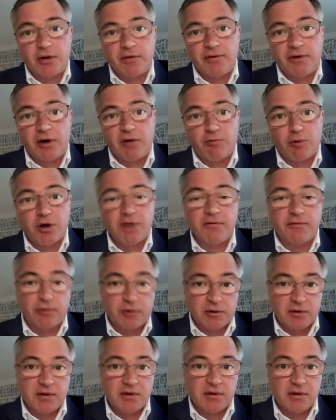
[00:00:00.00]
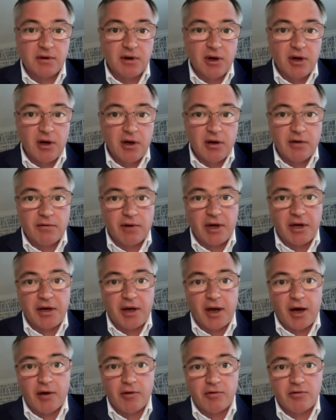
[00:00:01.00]
of our workforce right
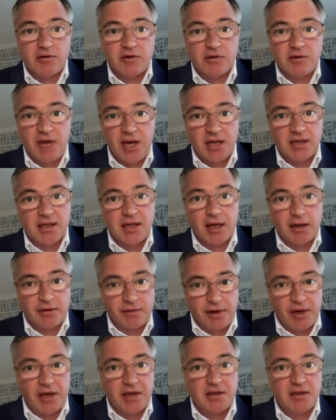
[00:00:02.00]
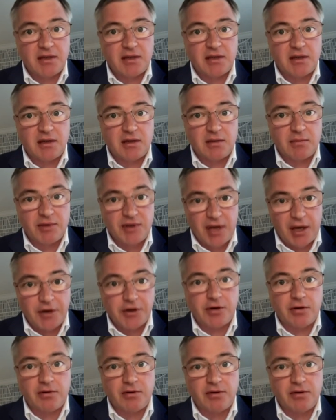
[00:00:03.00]
now. So yes, that creates a substantial